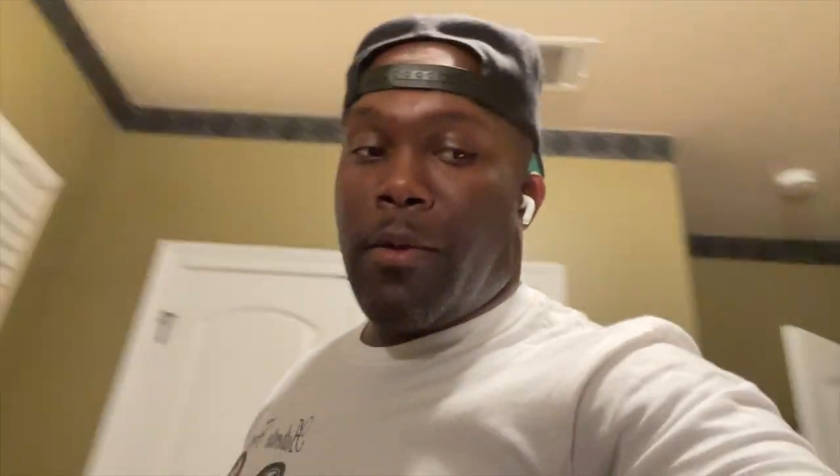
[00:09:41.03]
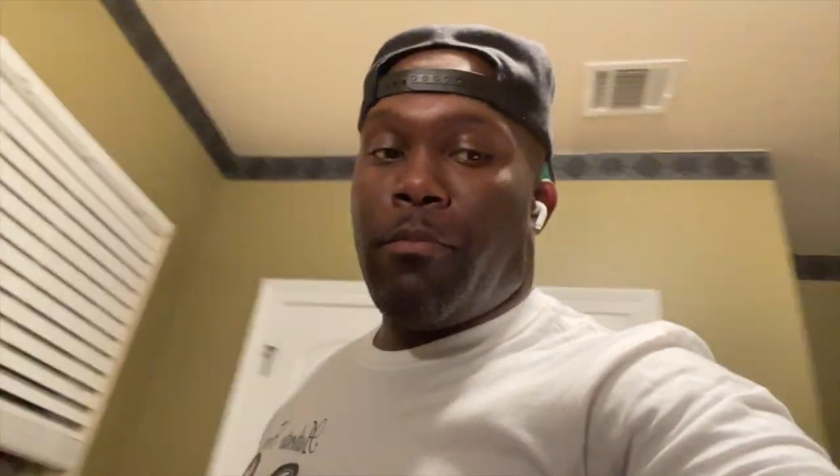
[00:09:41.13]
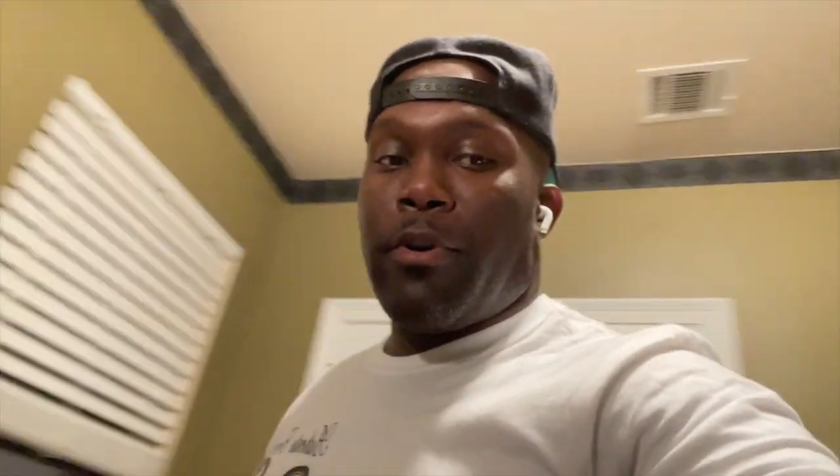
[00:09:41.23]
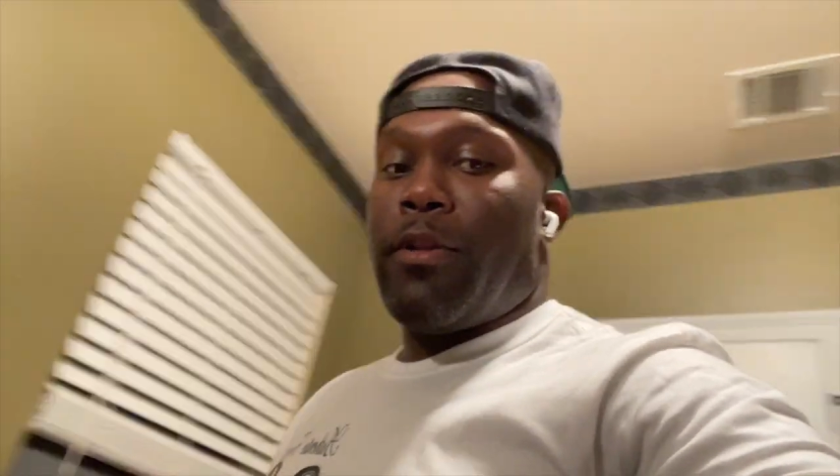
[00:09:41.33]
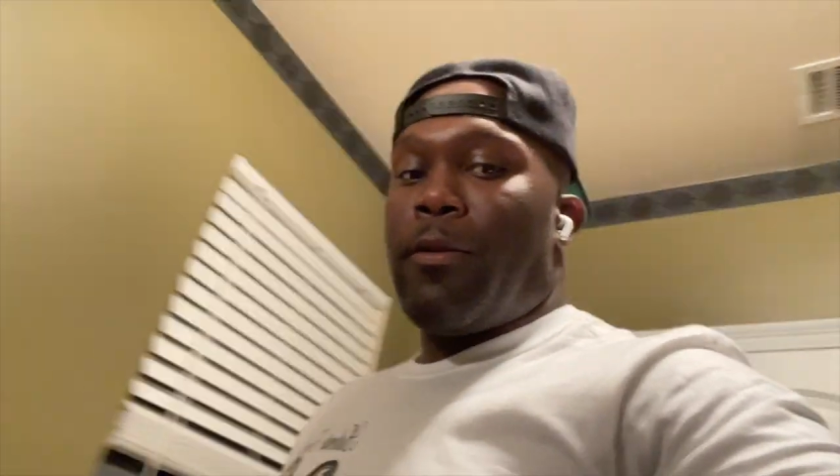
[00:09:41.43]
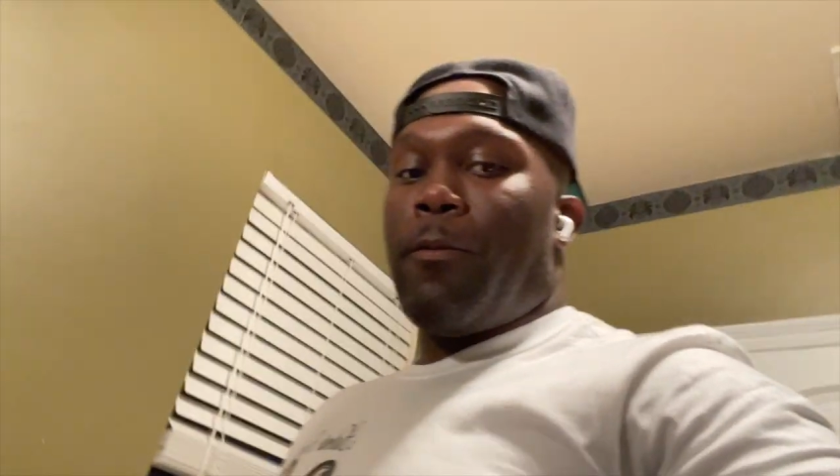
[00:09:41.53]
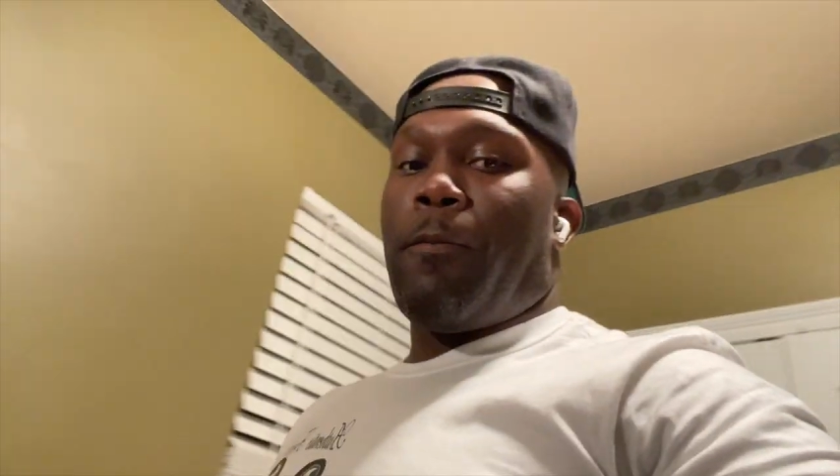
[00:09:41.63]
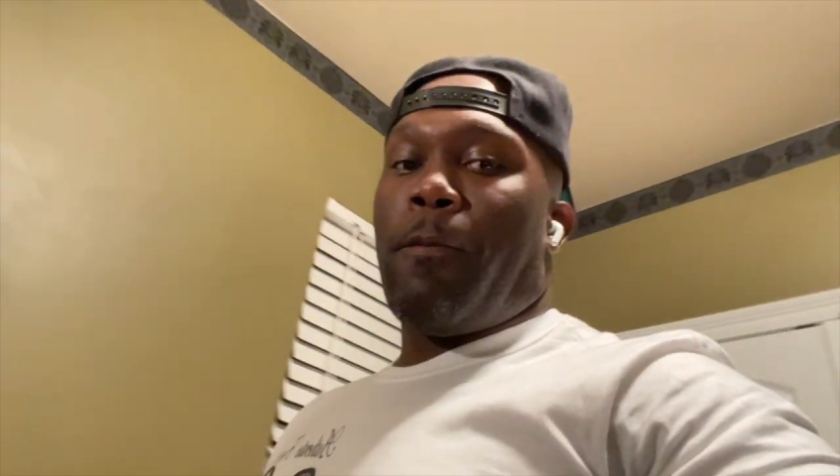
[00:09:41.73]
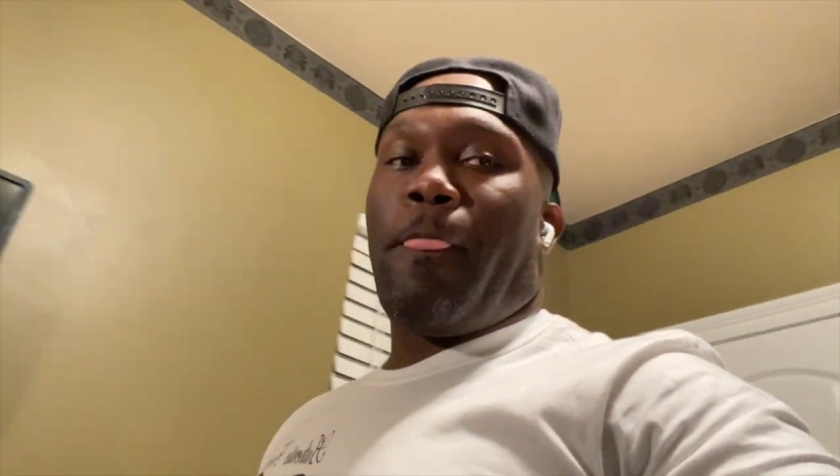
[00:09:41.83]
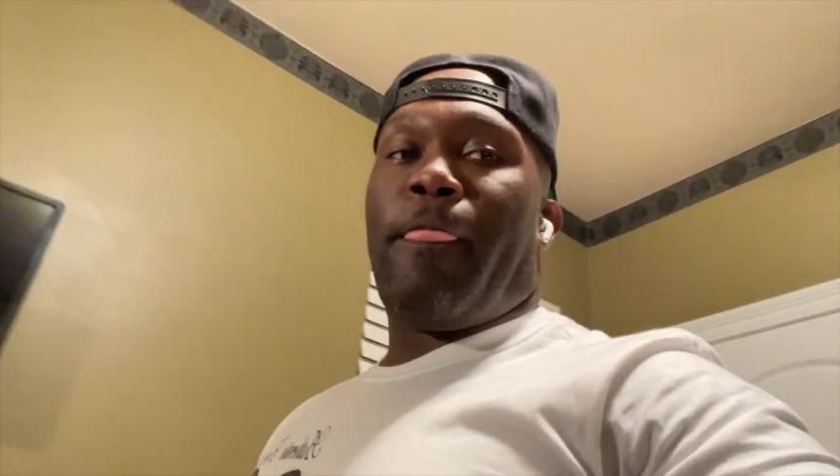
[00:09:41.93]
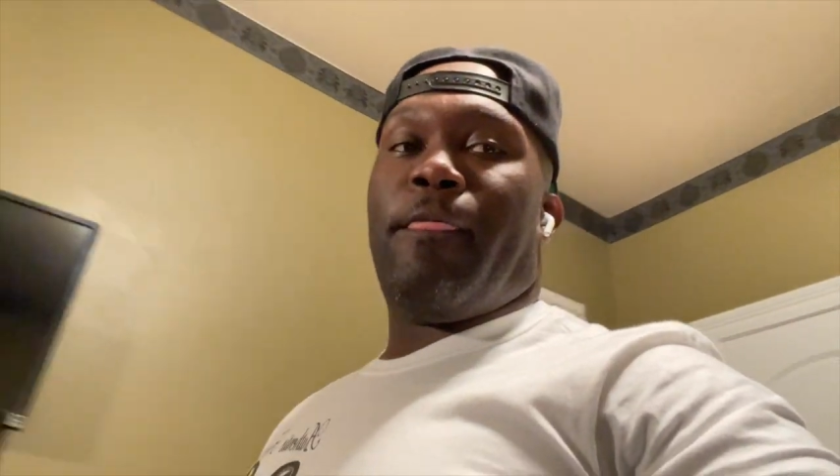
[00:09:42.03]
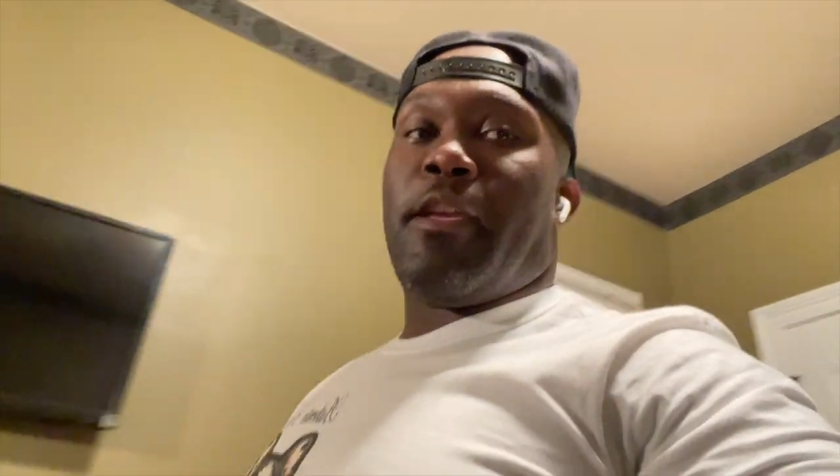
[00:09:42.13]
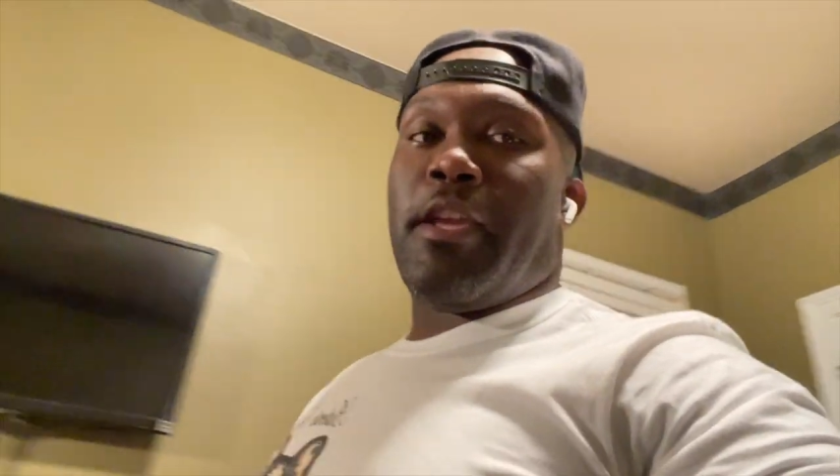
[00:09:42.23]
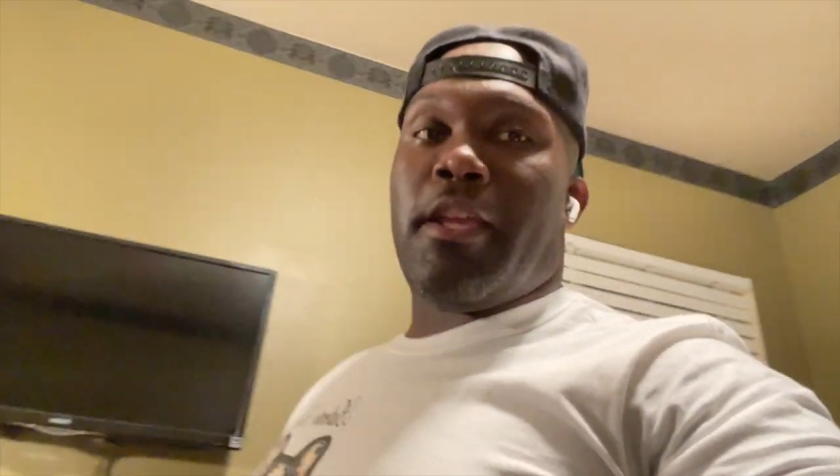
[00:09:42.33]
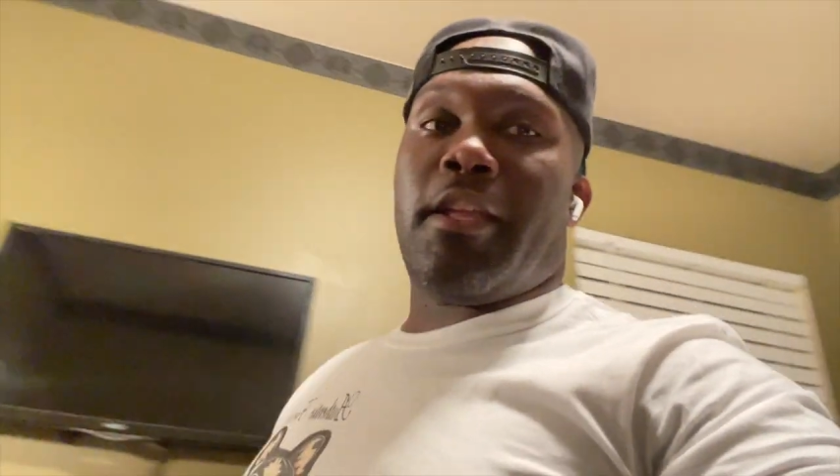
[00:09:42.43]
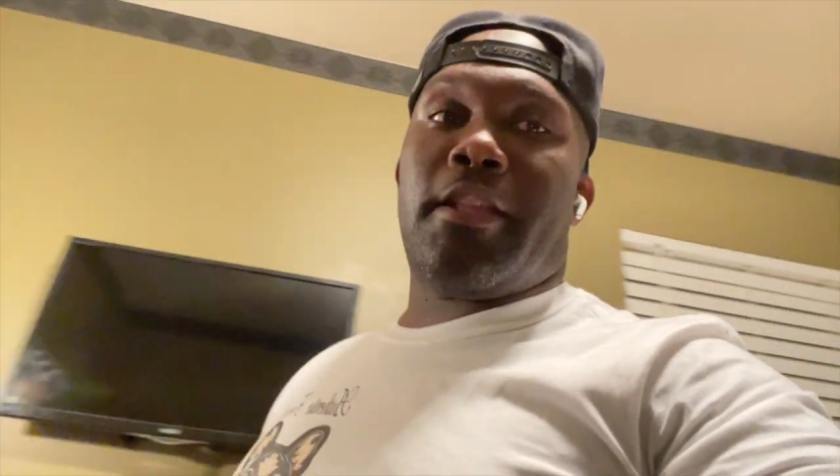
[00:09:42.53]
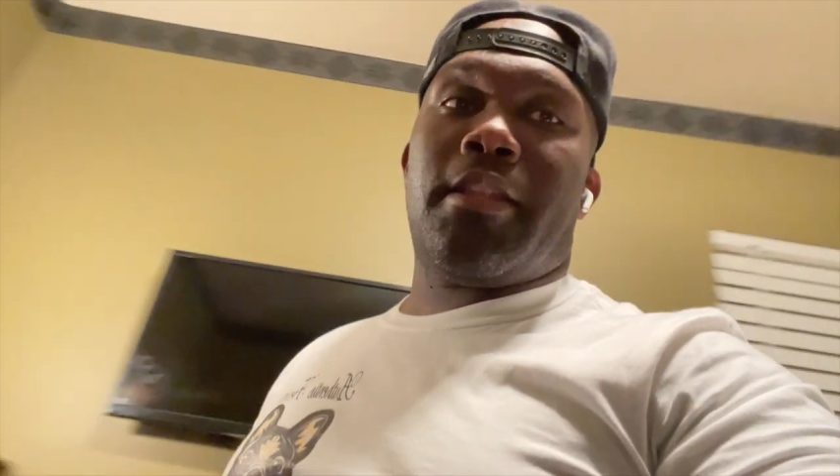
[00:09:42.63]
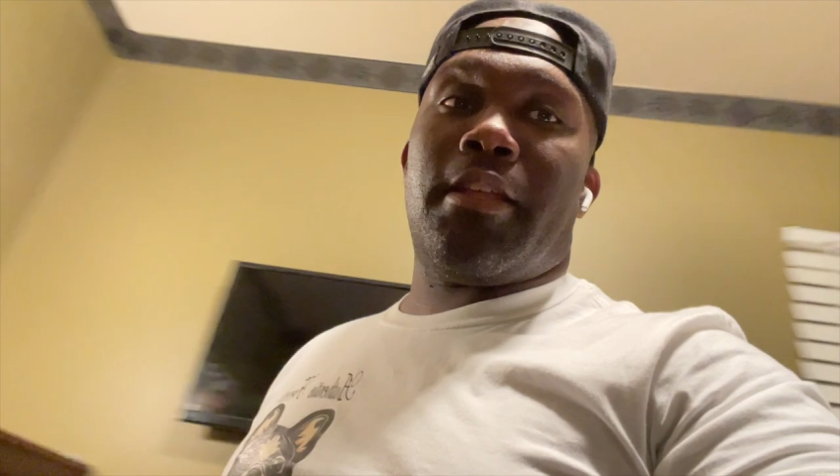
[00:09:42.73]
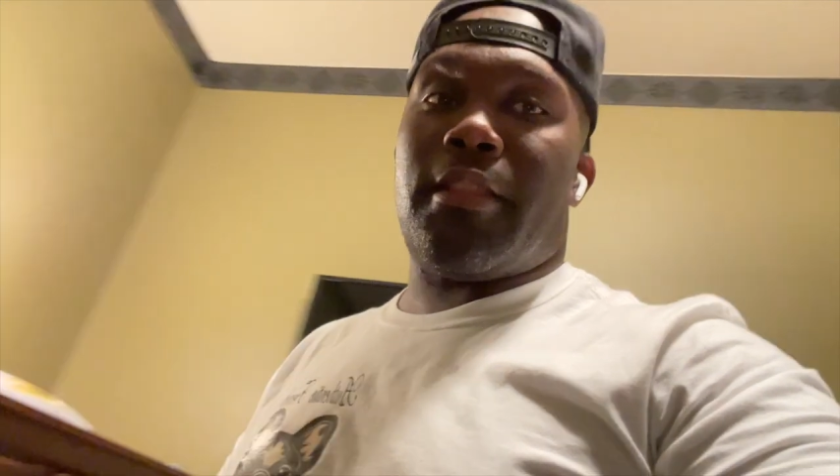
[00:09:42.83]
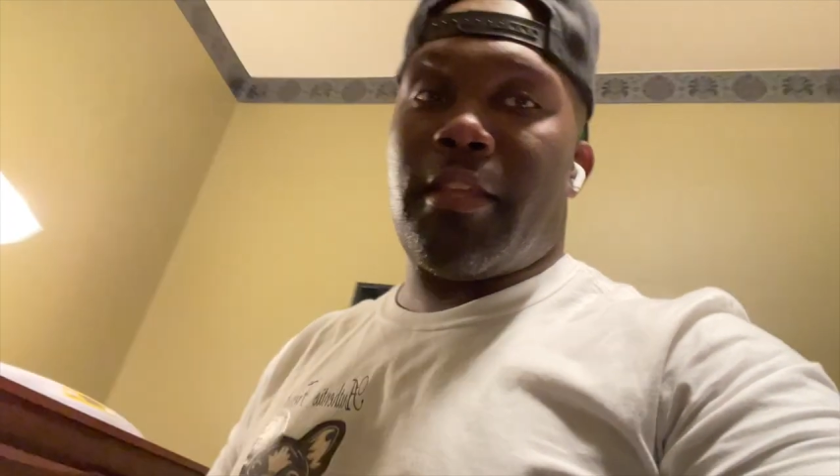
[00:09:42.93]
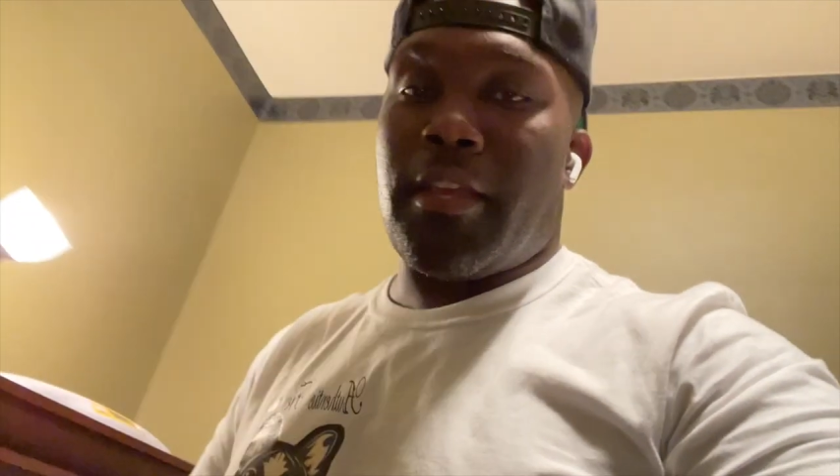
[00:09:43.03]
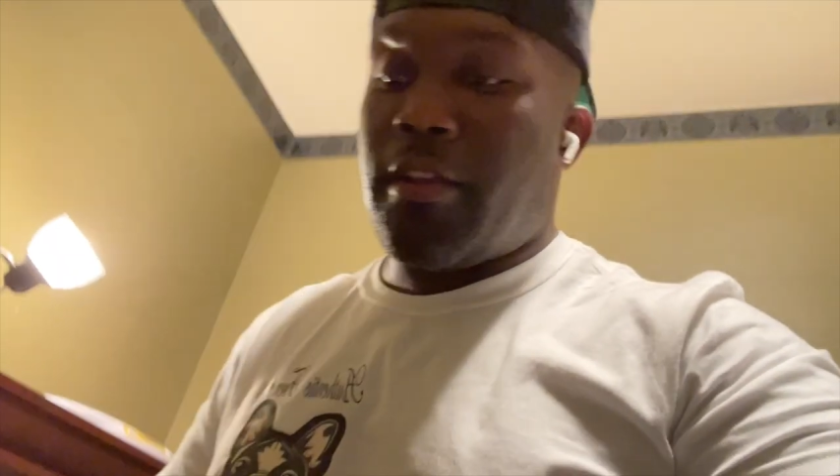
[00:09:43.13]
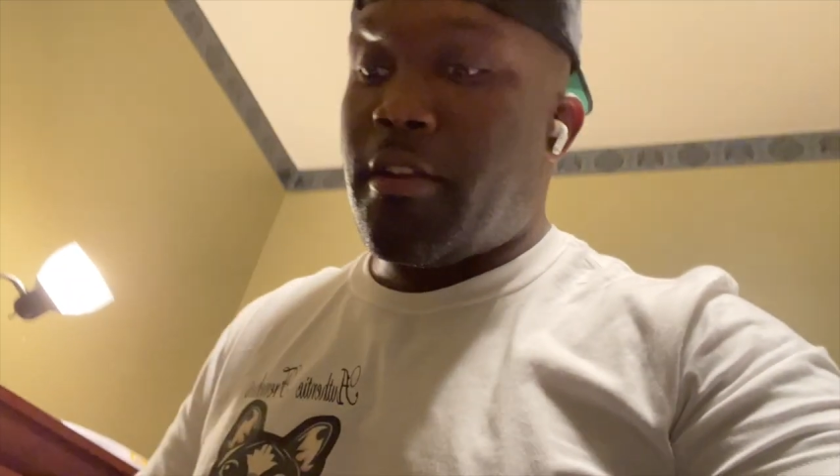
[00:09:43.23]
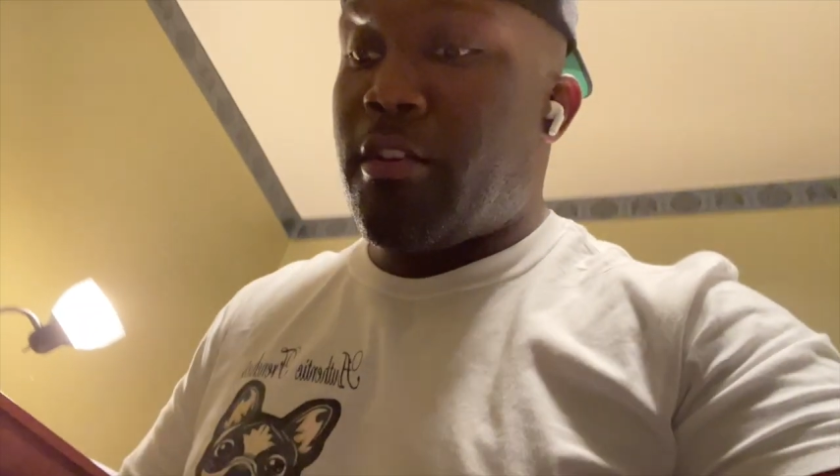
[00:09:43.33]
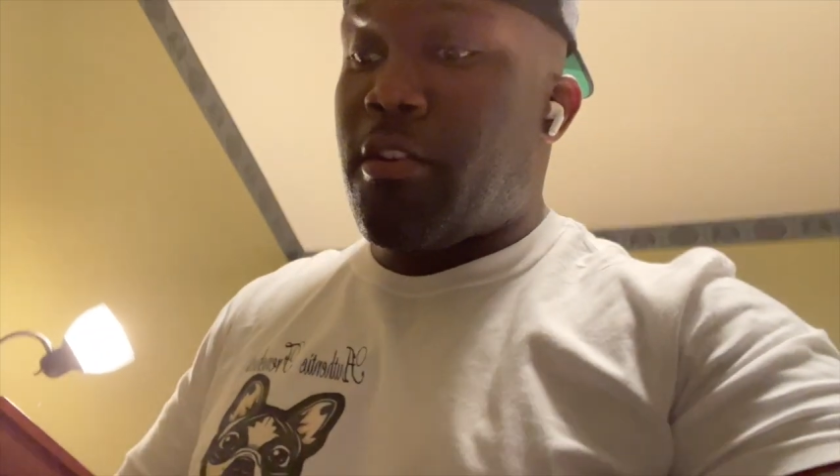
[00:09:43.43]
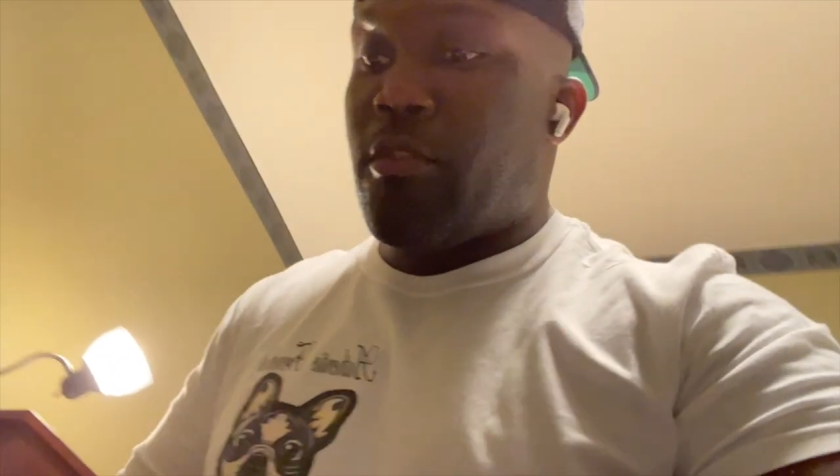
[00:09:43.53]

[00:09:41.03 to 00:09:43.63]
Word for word: But then there